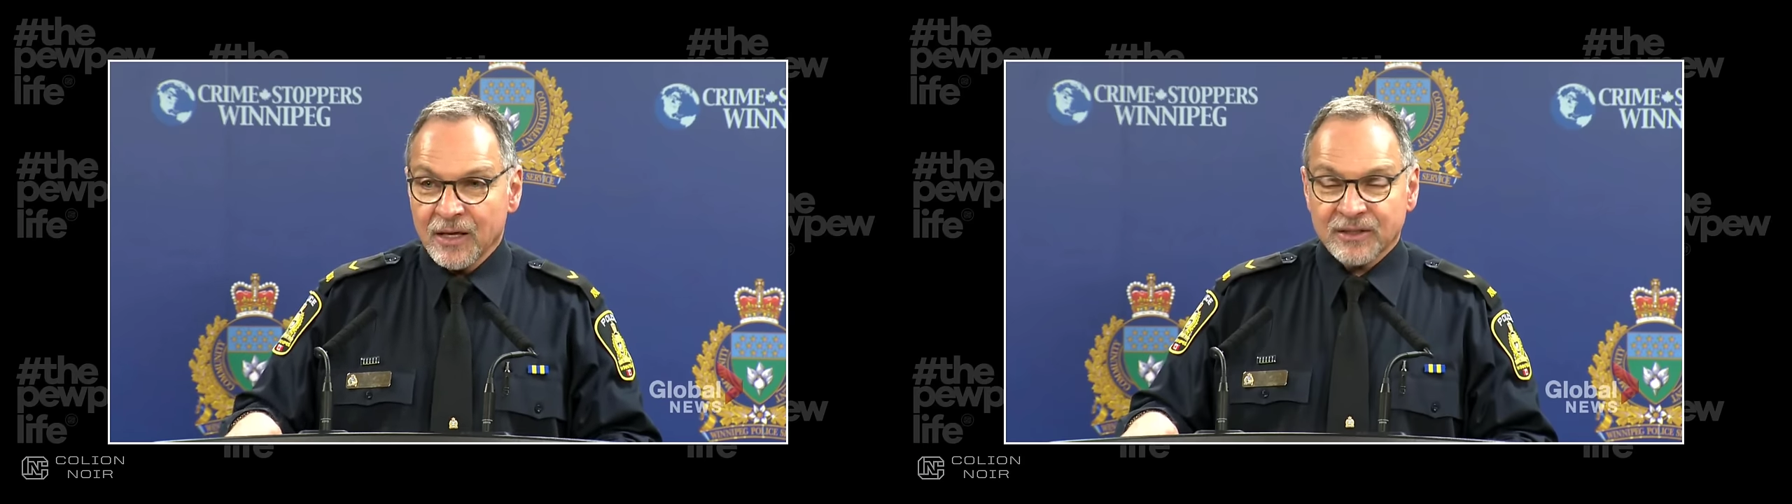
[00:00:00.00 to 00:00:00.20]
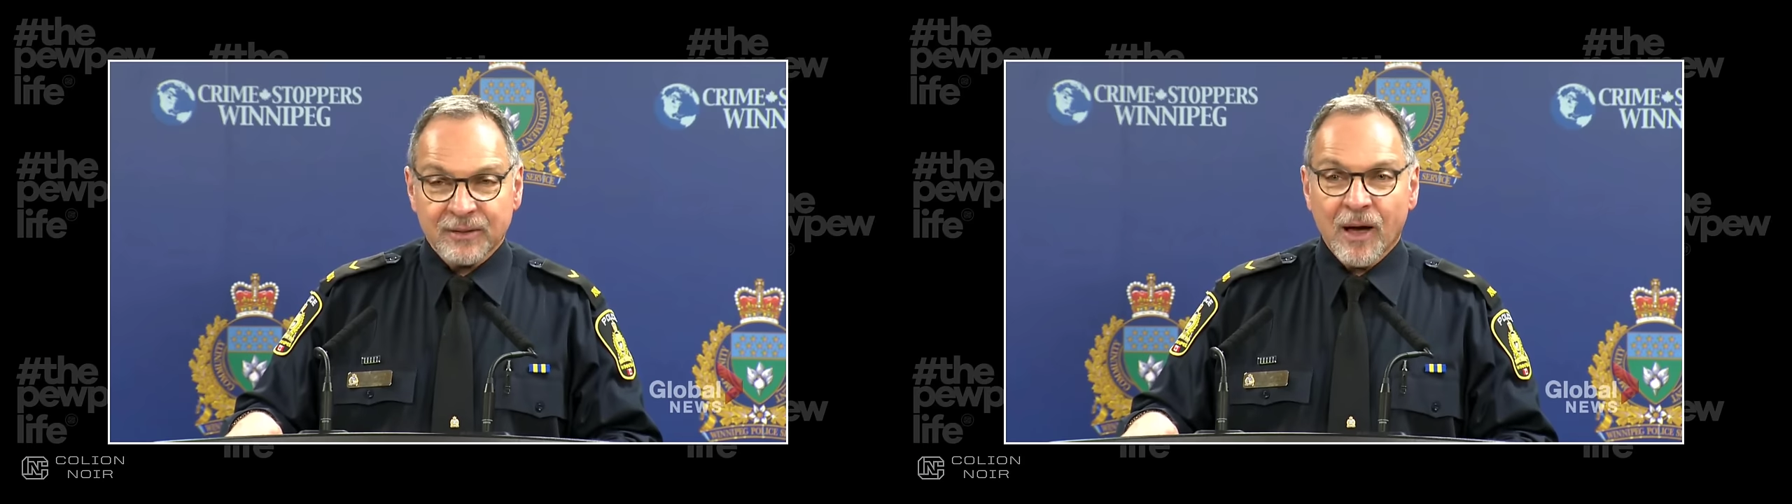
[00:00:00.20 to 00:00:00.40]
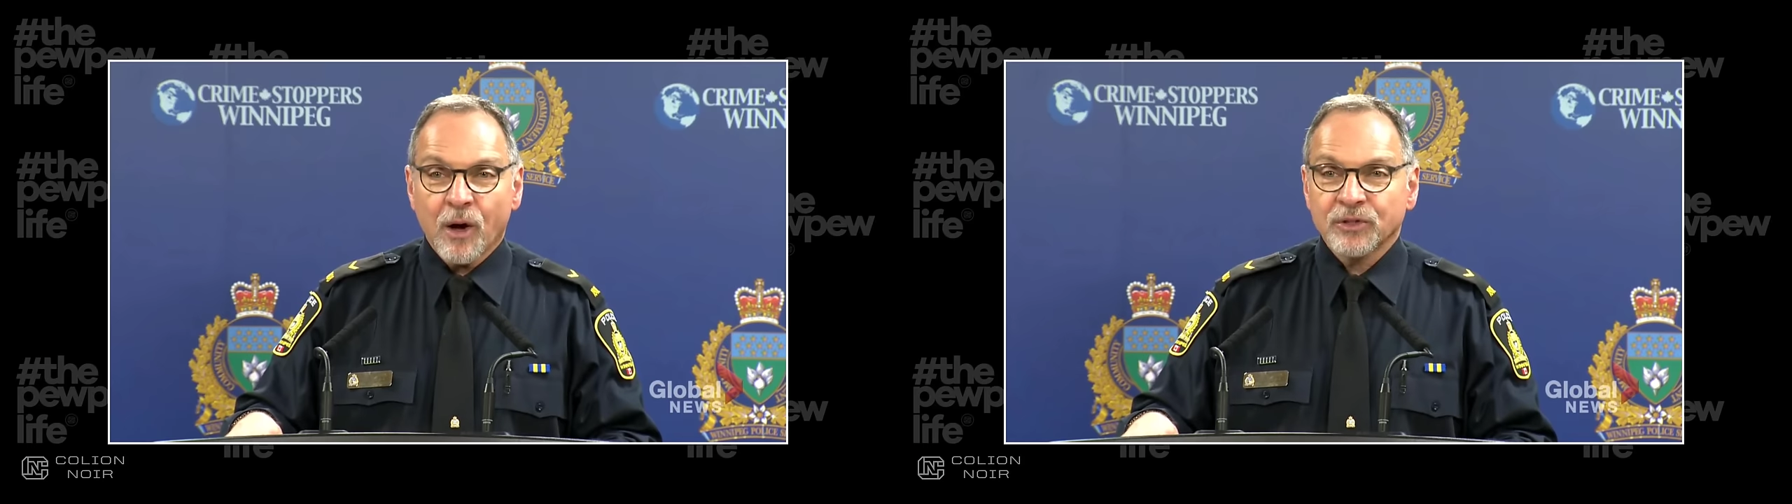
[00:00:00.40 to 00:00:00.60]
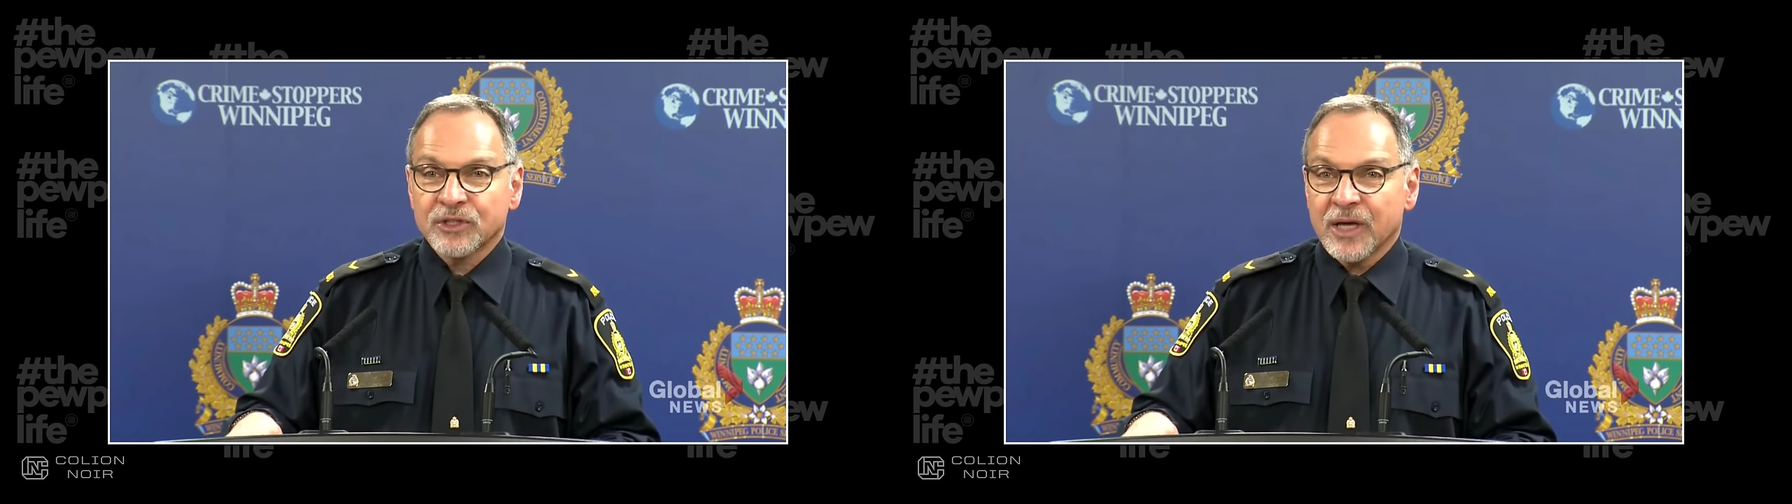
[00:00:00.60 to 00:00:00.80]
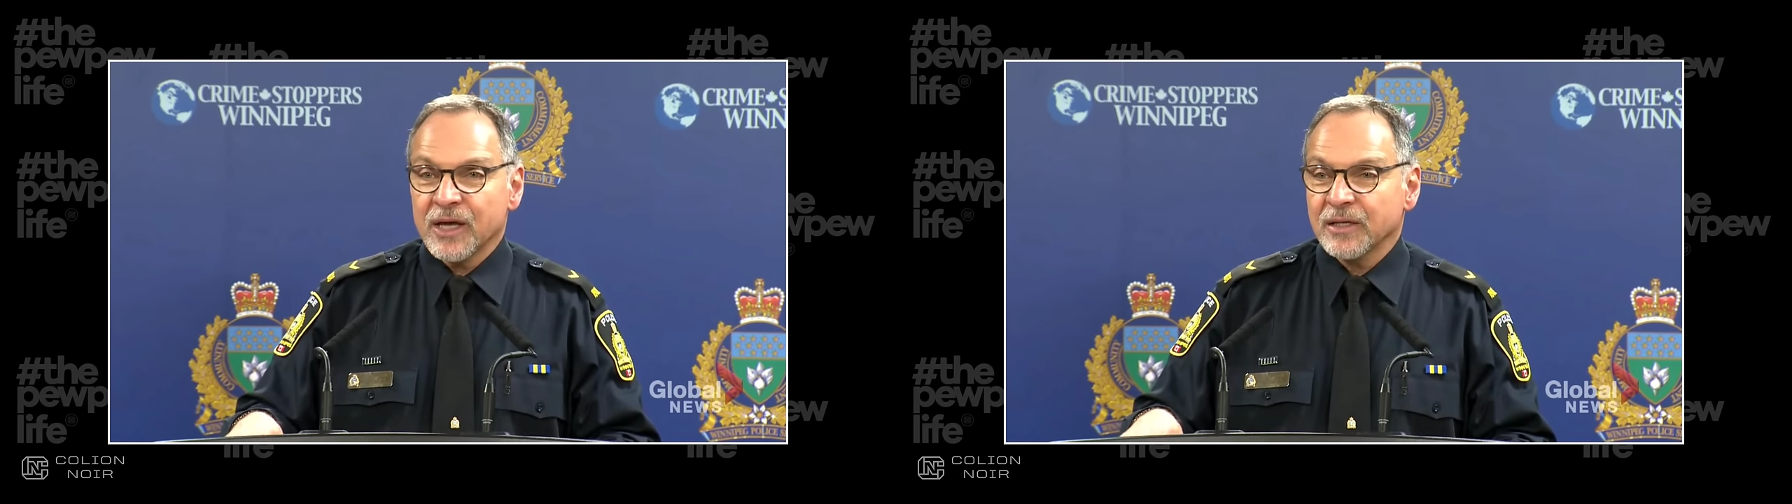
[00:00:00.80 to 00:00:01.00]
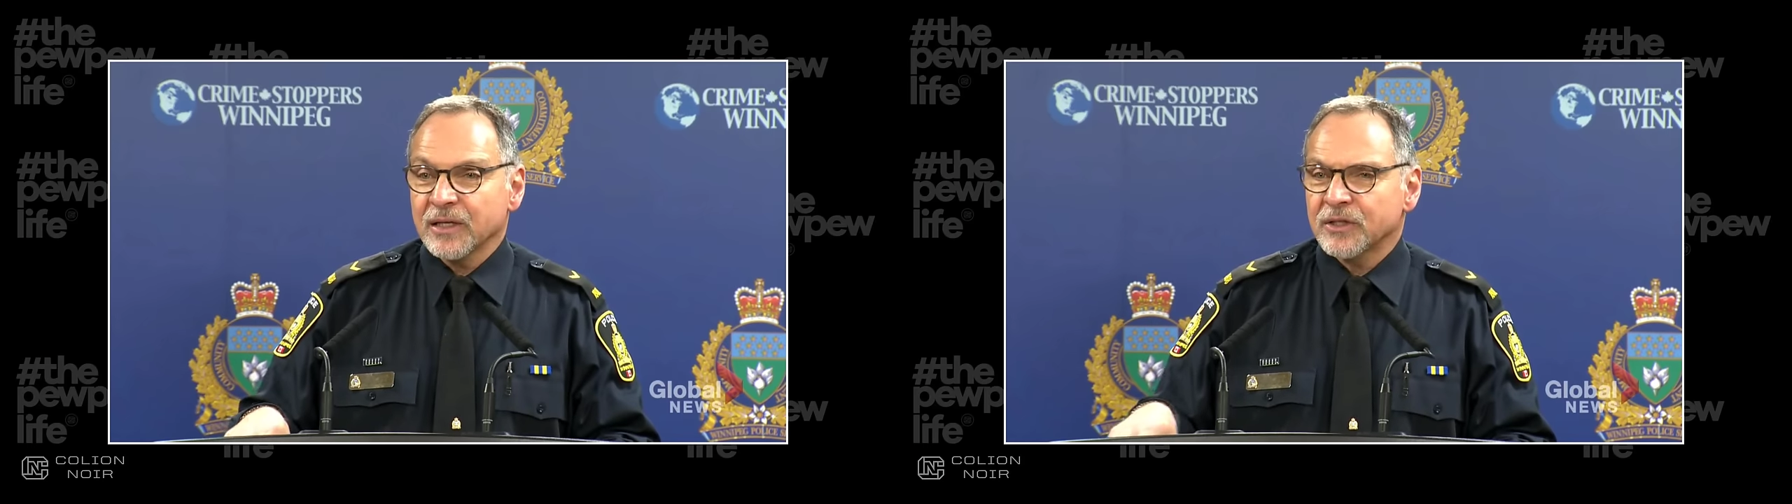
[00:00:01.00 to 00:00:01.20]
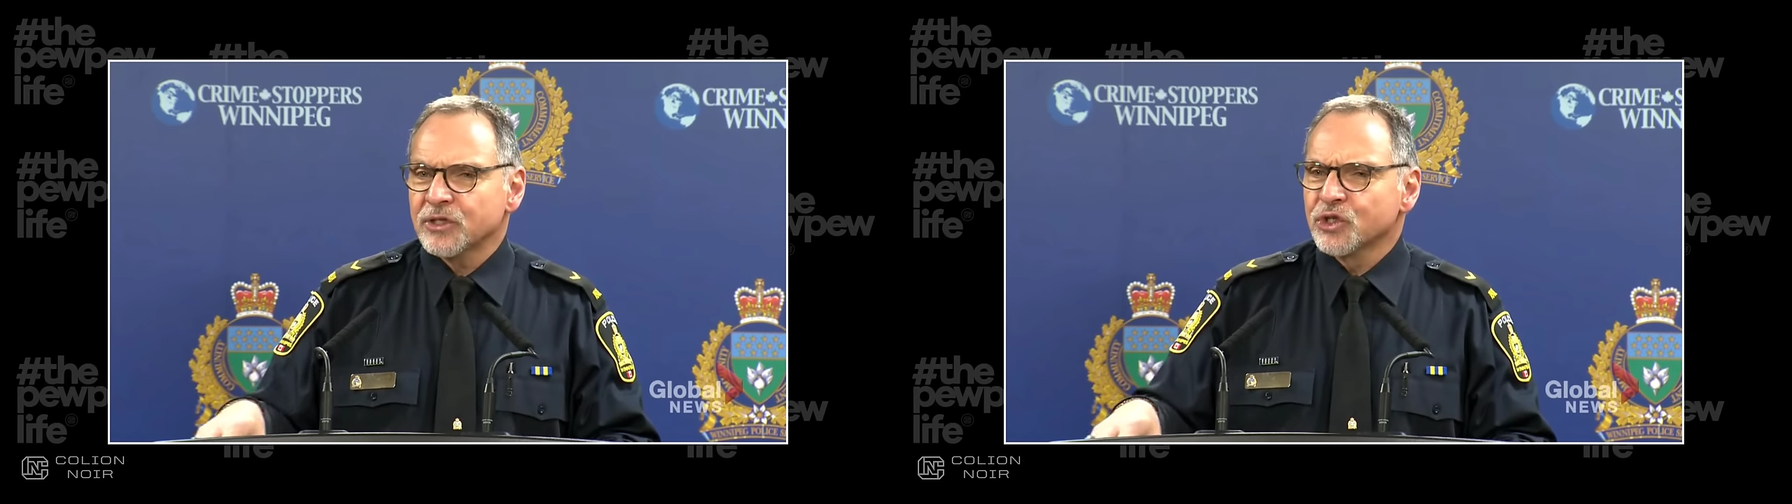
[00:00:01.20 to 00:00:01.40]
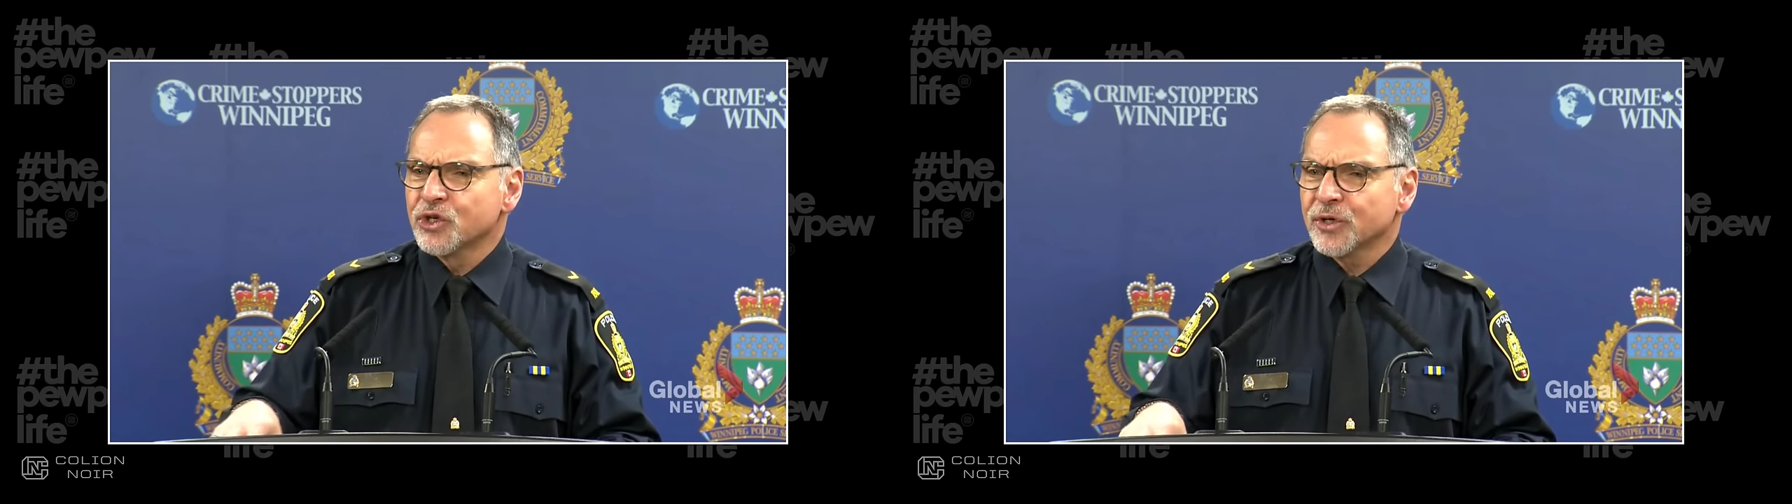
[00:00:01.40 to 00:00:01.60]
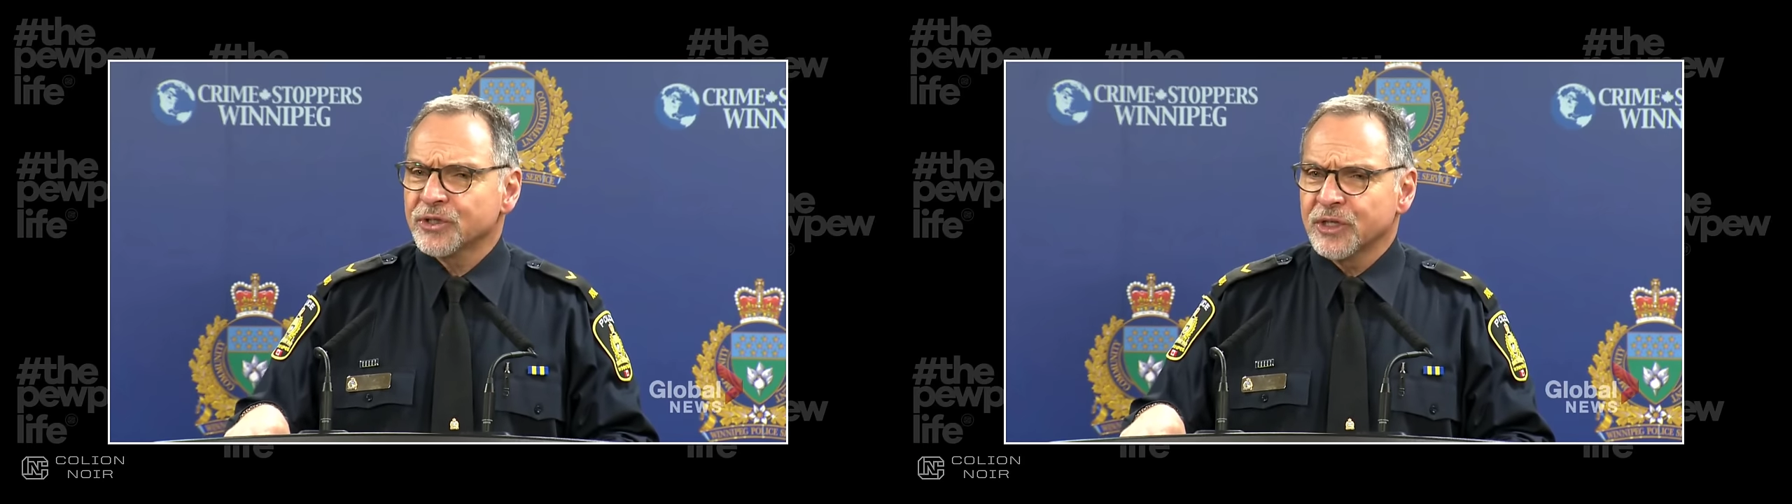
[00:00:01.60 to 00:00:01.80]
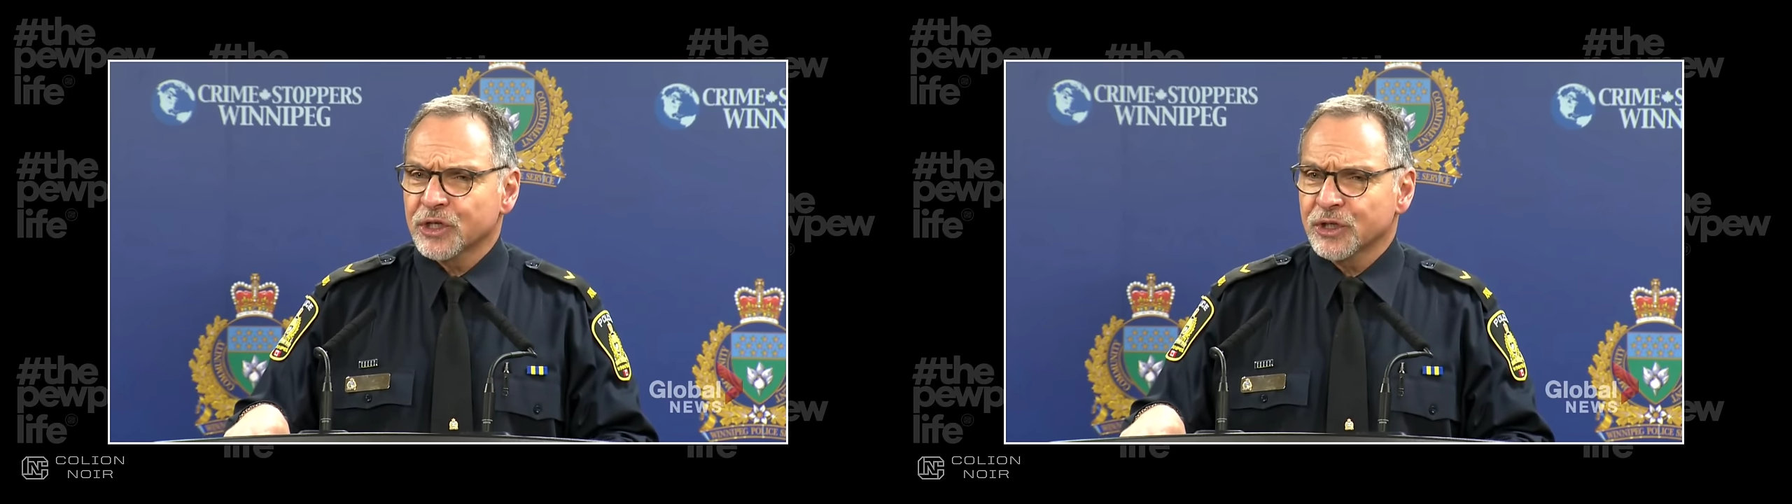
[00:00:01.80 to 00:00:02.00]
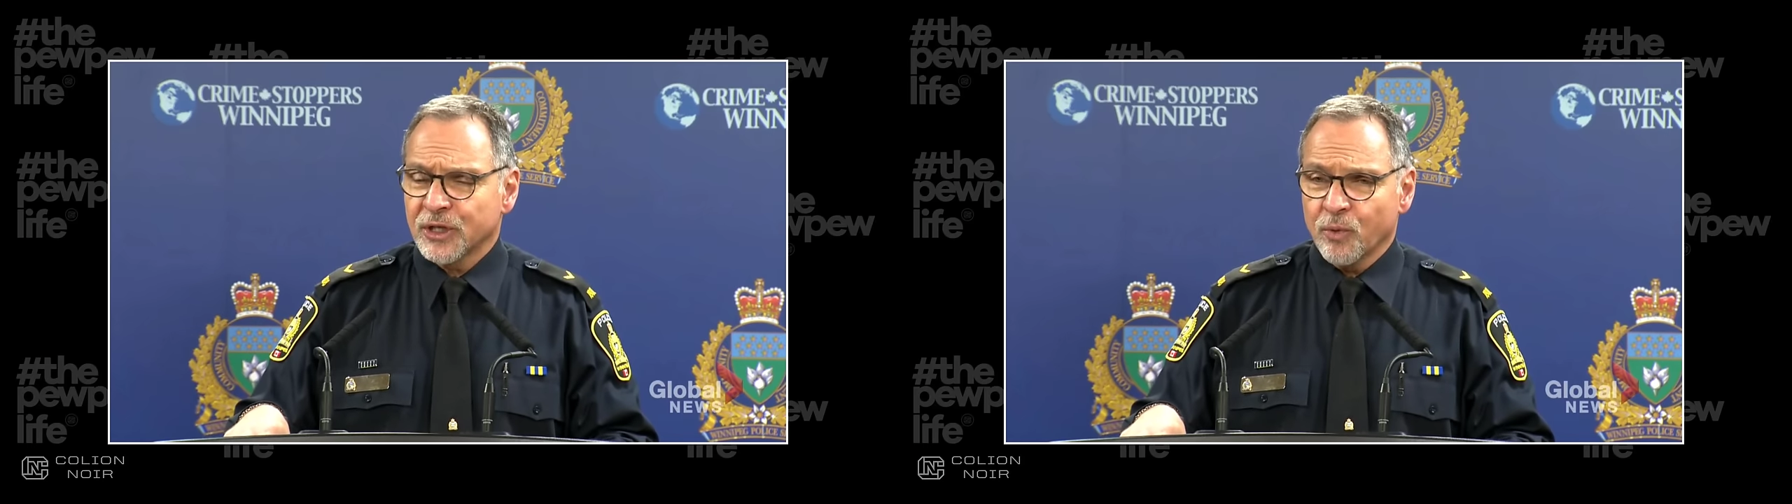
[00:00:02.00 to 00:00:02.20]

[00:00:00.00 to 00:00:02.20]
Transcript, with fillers: somehow saying that this jurisdiction,